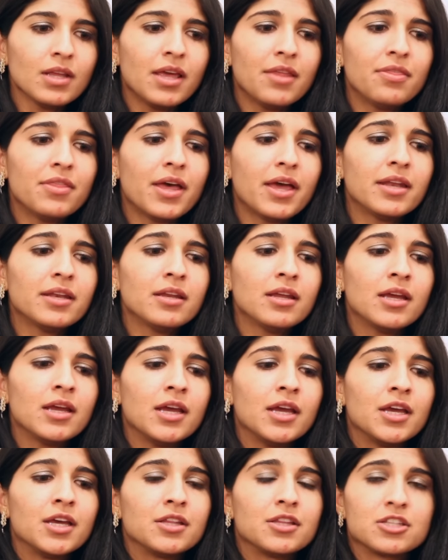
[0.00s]
And then
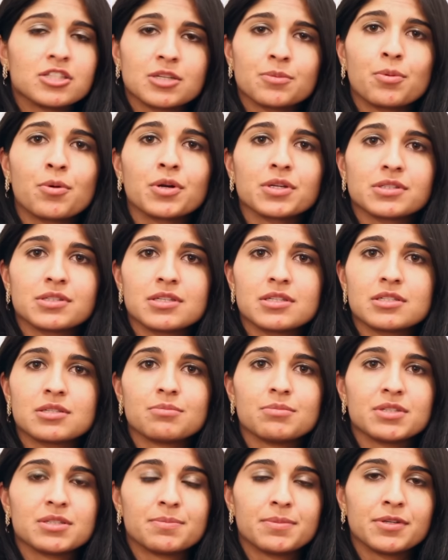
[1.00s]
the support
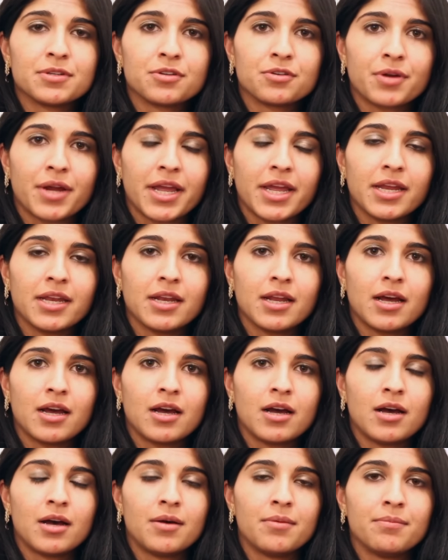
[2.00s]
system has been great.
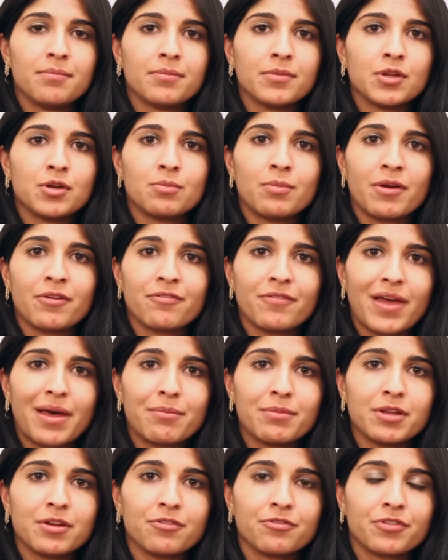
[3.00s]
You know, my
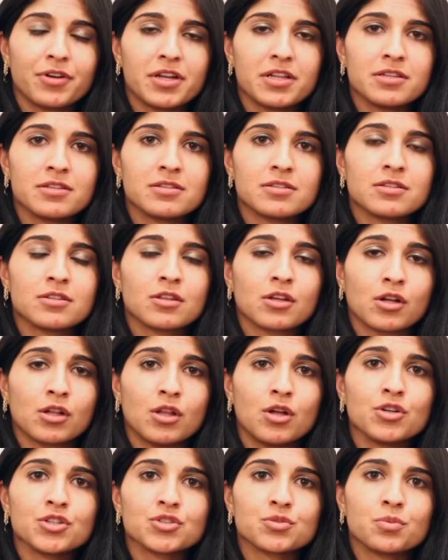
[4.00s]
family and friends, the
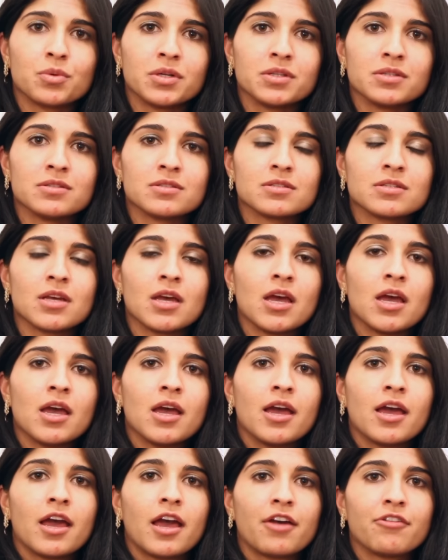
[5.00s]
close ones,
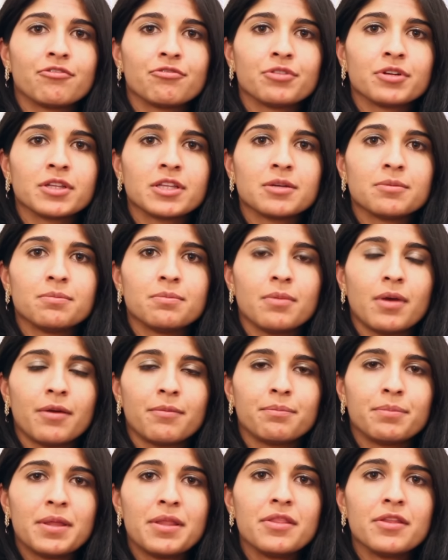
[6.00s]
have really
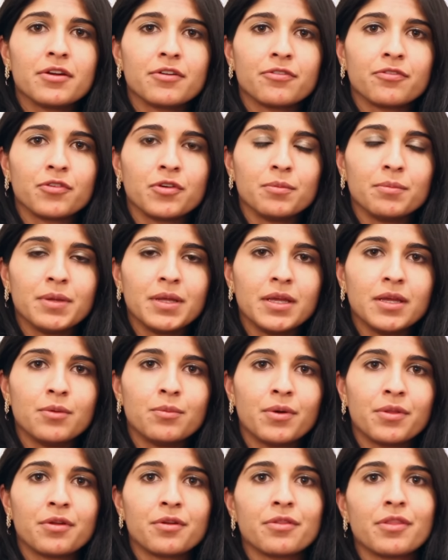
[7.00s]
been there for me,
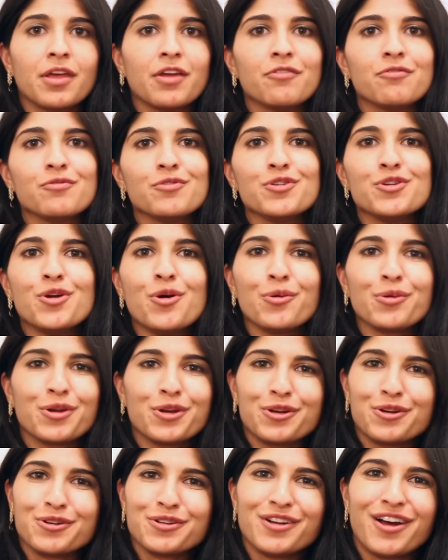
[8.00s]
whether they've known
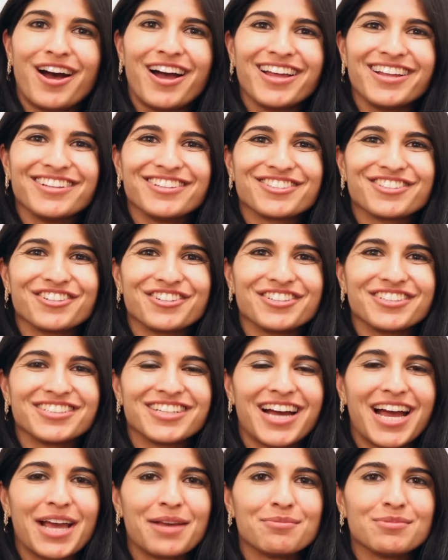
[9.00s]
it or not in certain
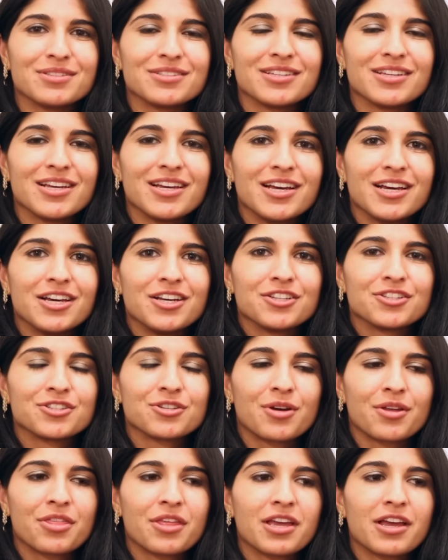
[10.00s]
times.
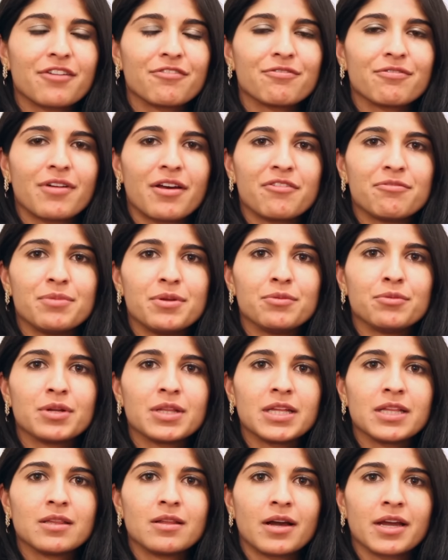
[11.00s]
So I think I've been
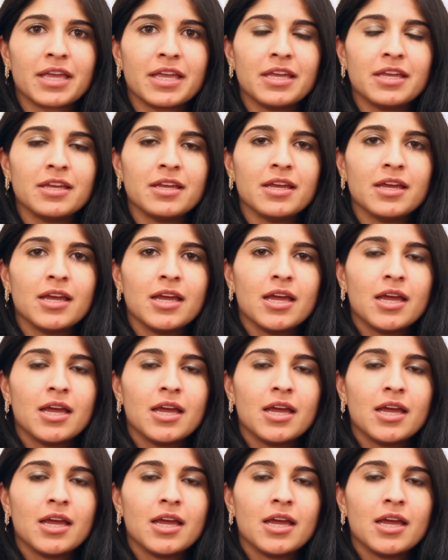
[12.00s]
really lucky.